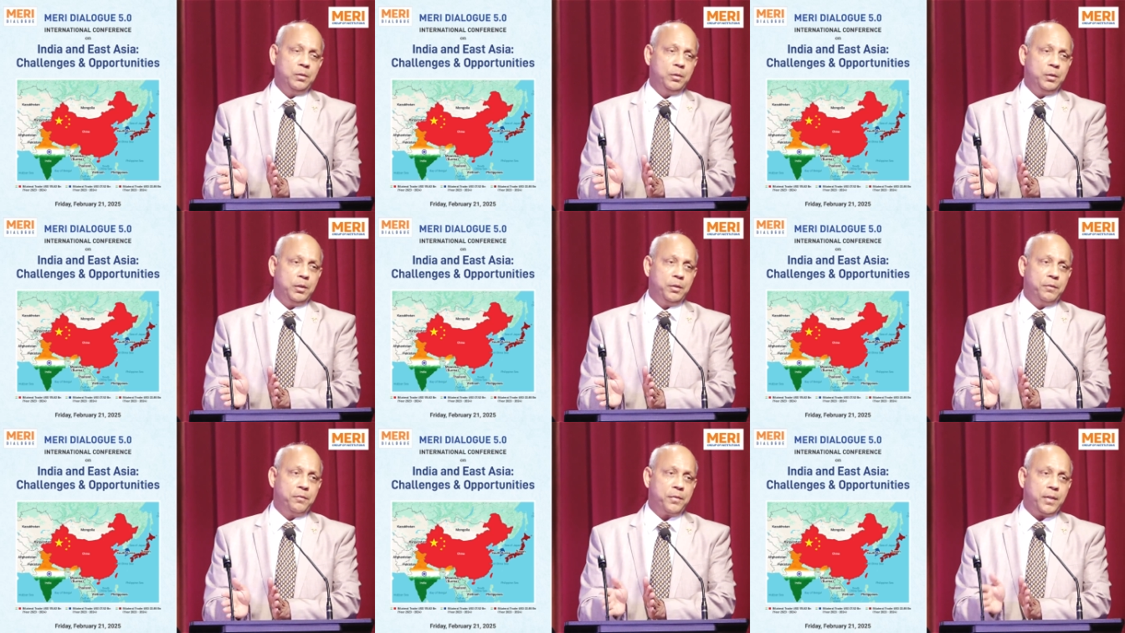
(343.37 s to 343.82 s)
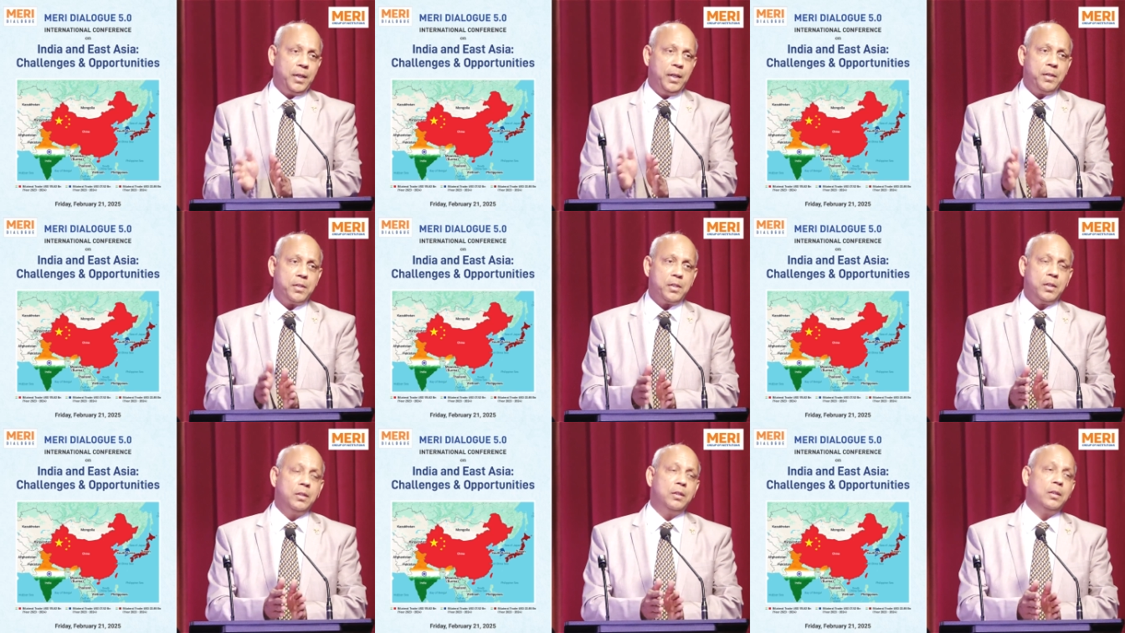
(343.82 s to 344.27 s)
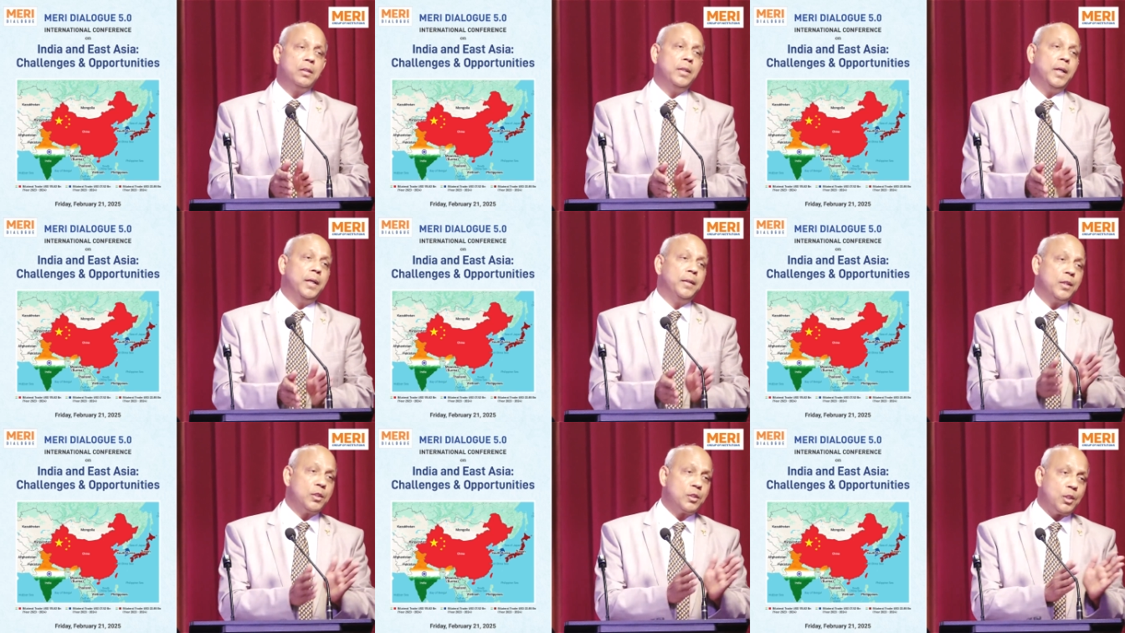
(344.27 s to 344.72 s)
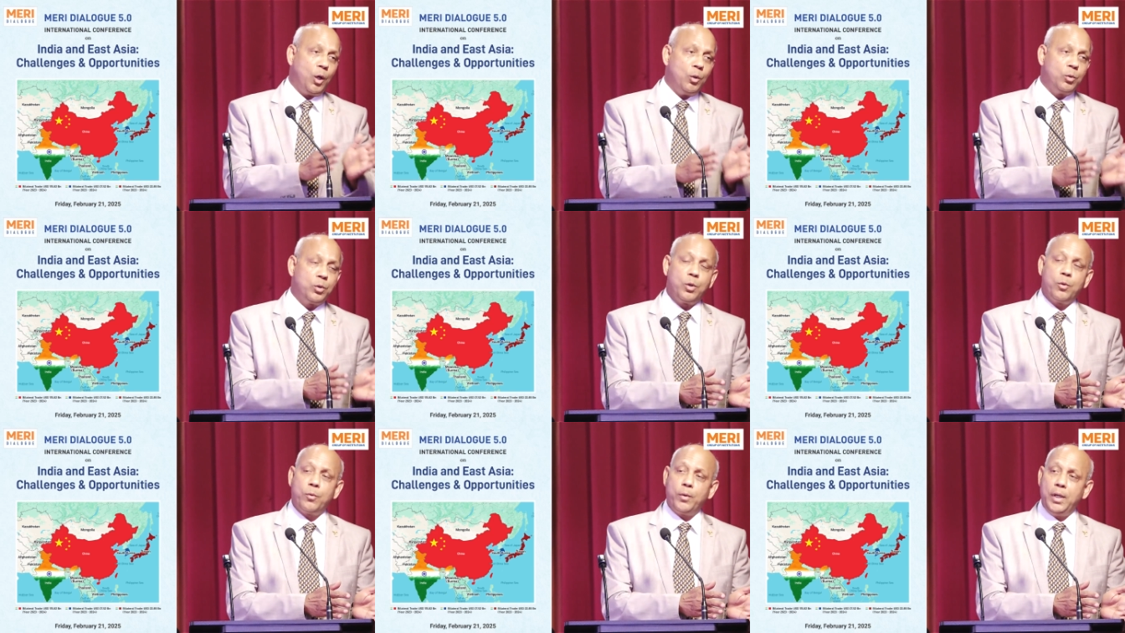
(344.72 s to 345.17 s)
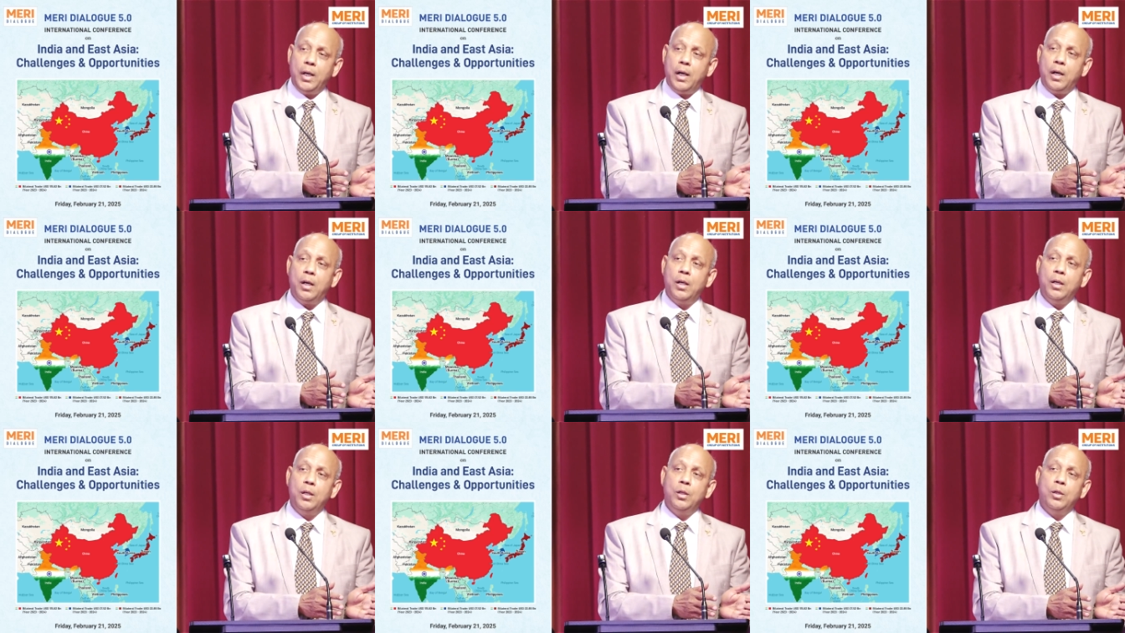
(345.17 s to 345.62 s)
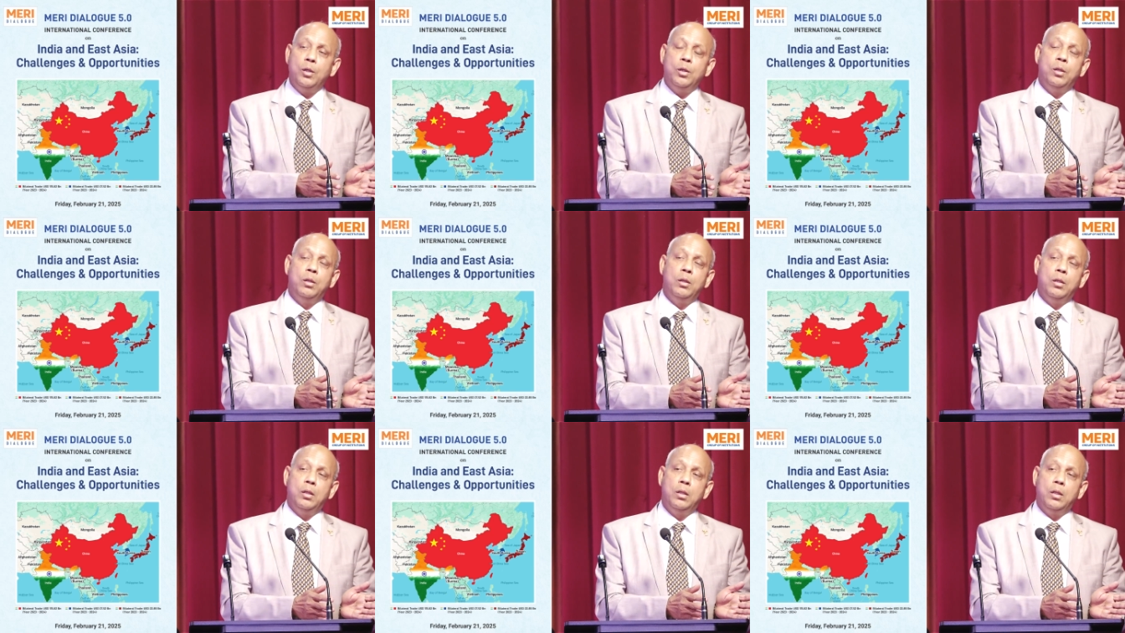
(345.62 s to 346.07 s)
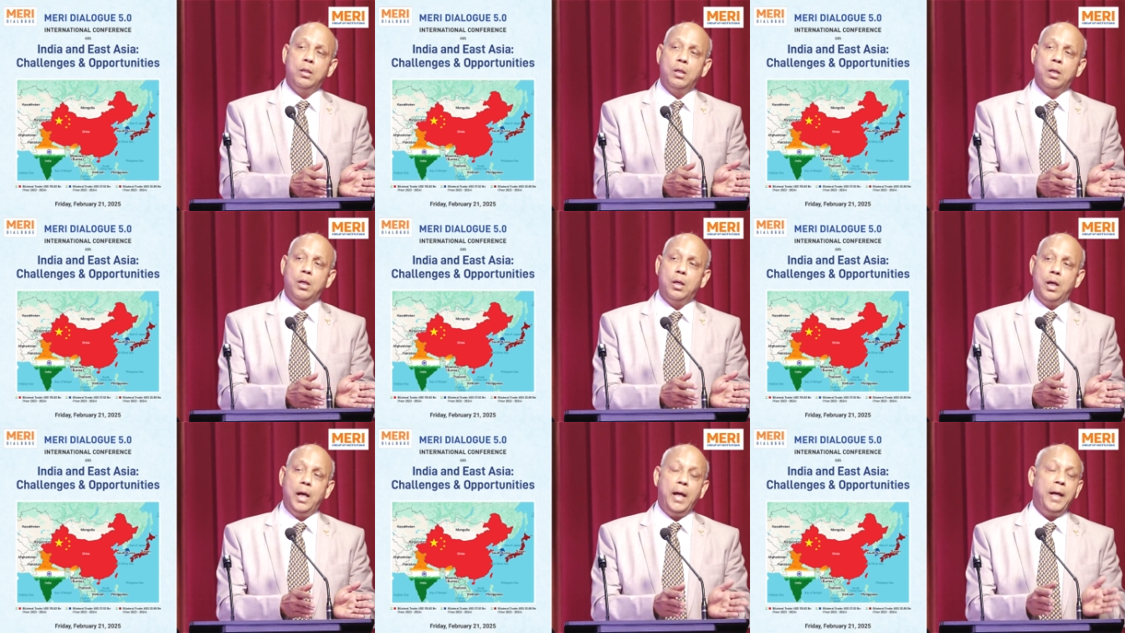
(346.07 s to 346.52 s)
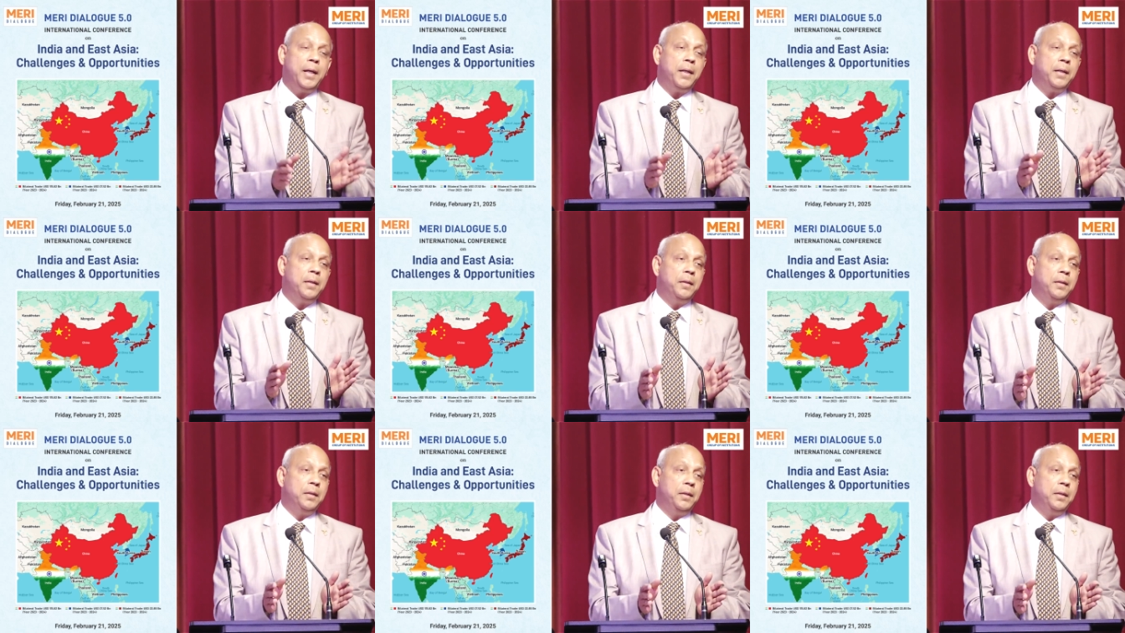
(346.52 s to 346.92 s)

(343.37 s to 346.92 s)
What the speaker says: different than the South Korea. And